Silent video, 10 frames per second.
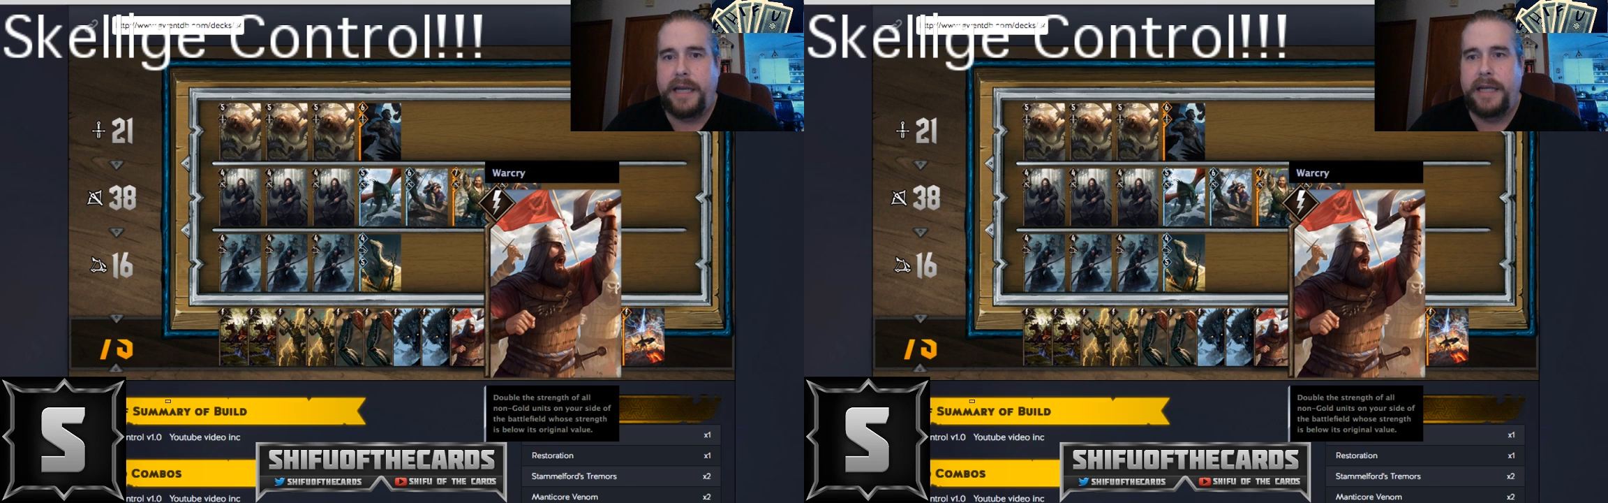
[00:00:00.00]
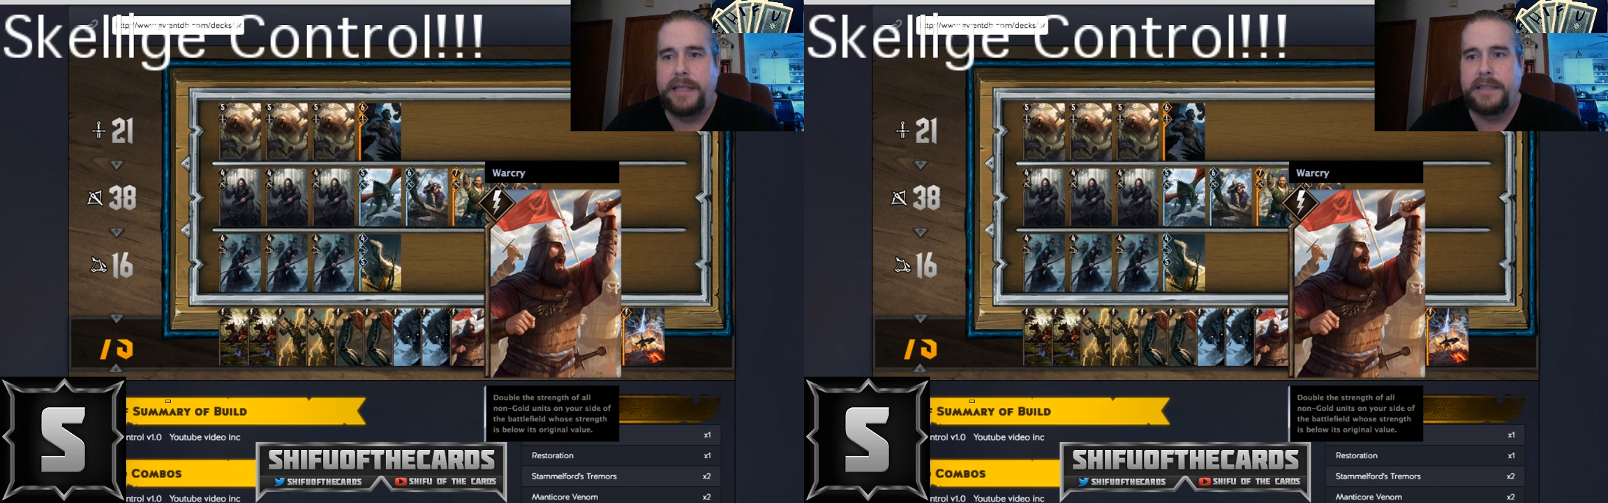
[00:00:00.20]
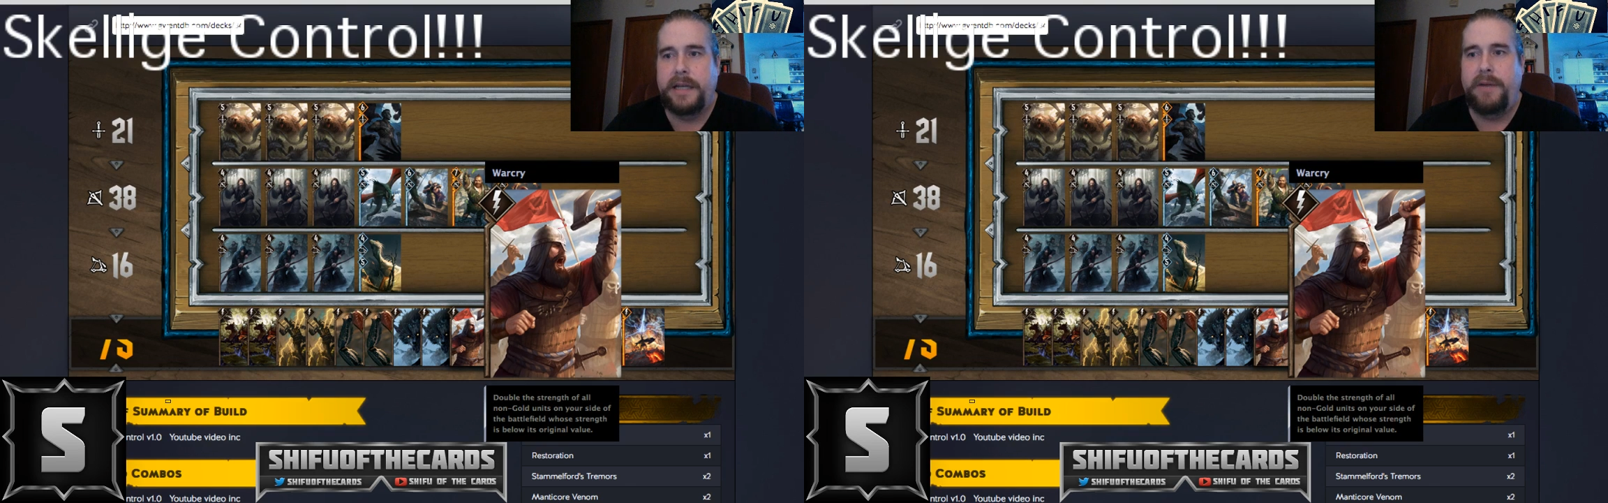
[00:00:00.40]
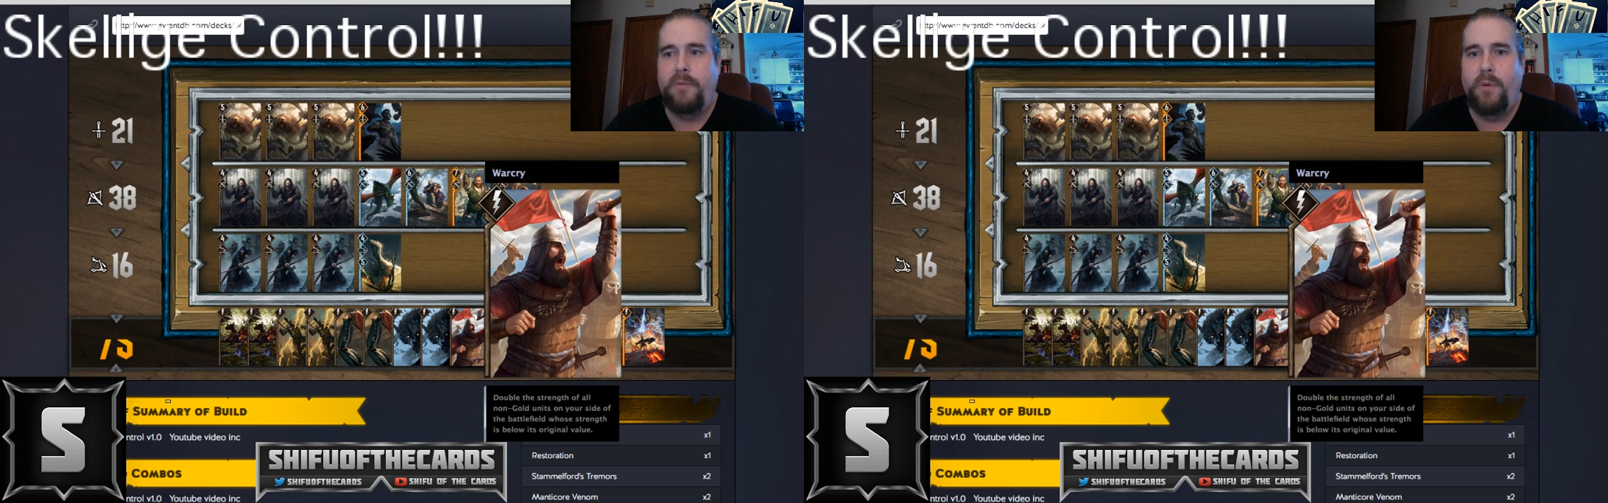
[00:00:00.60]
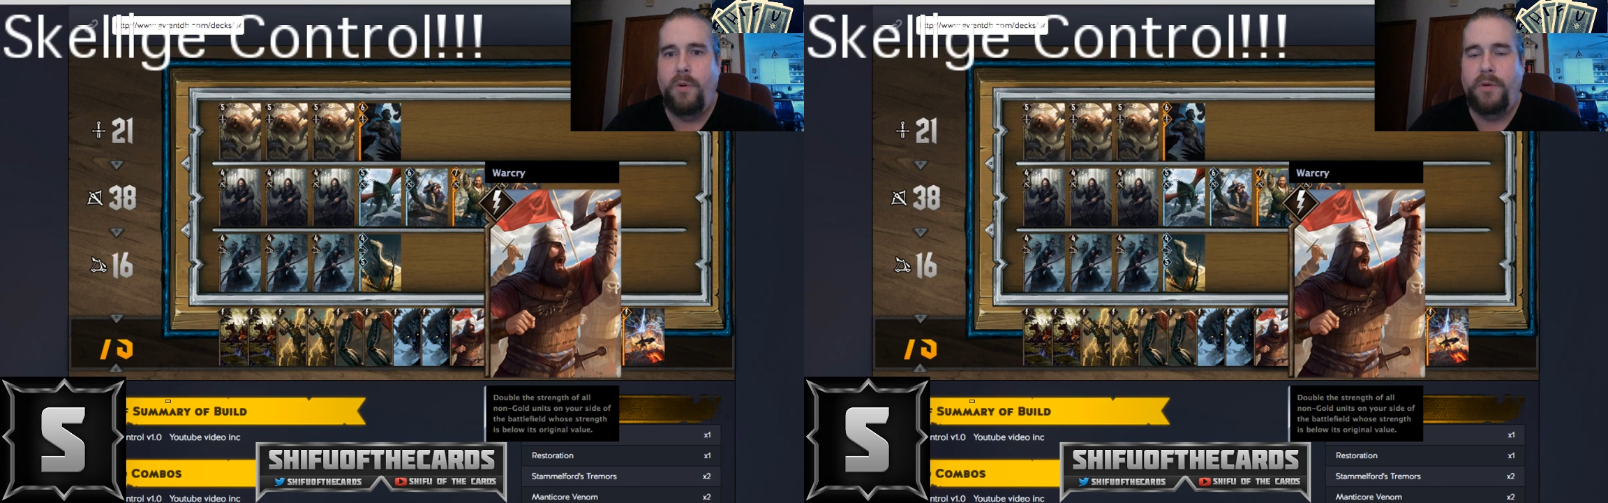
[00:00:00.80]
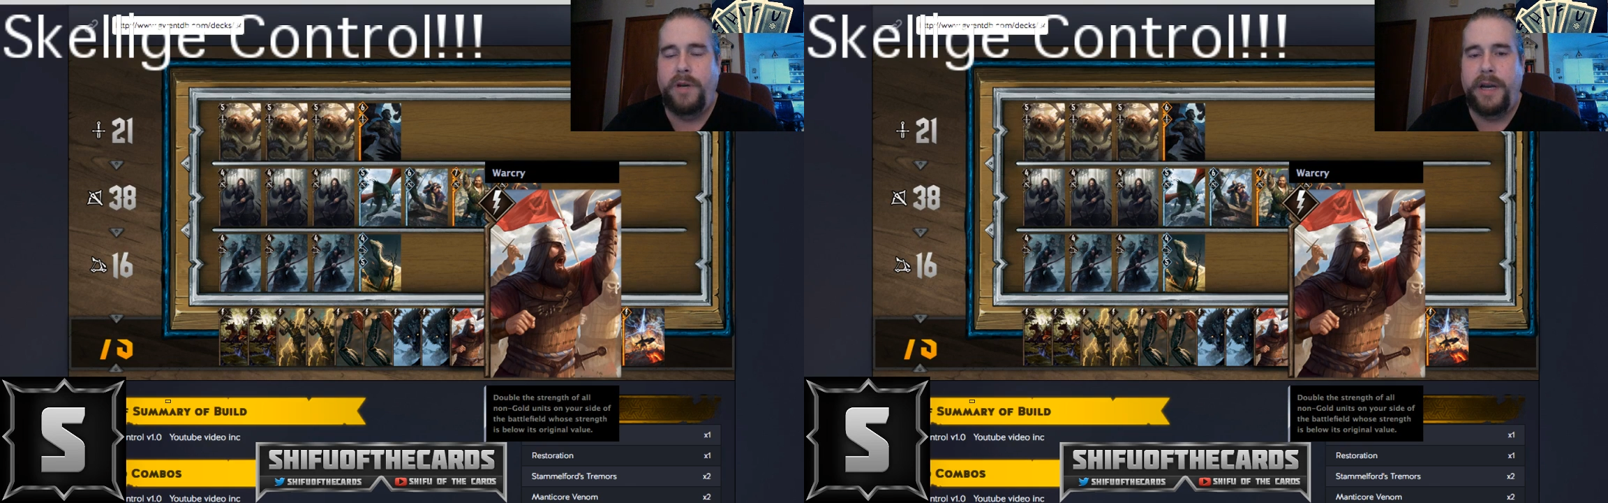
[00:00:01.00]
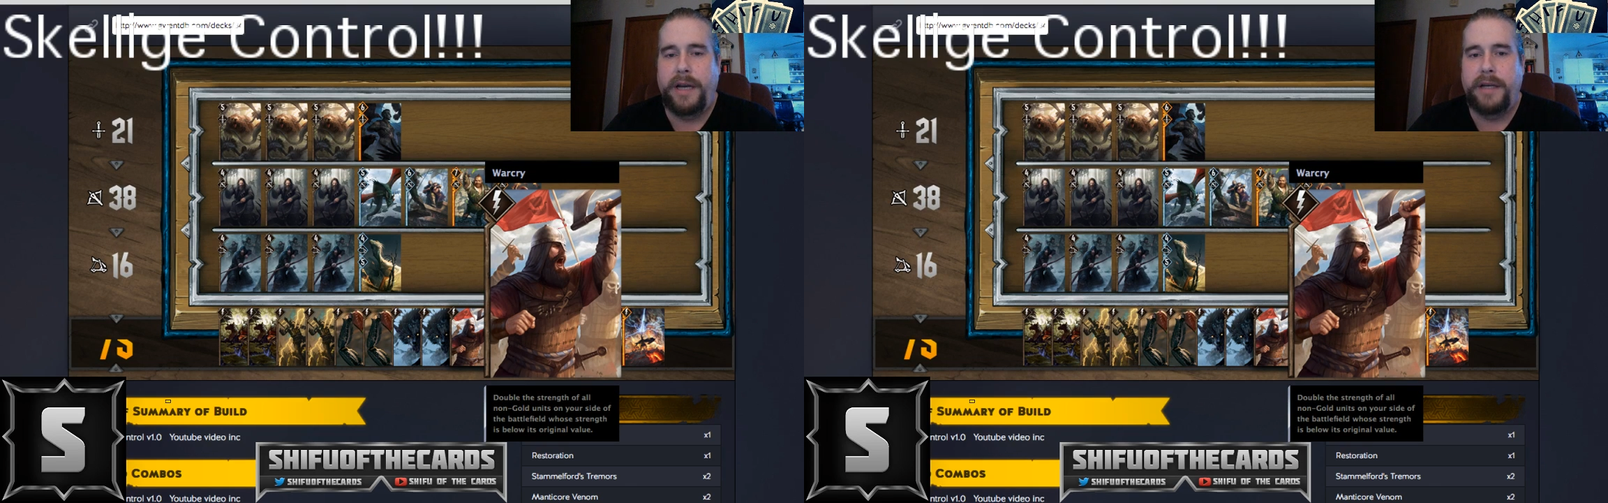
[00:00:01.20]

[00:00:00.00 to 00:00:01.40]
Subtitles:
is a wounding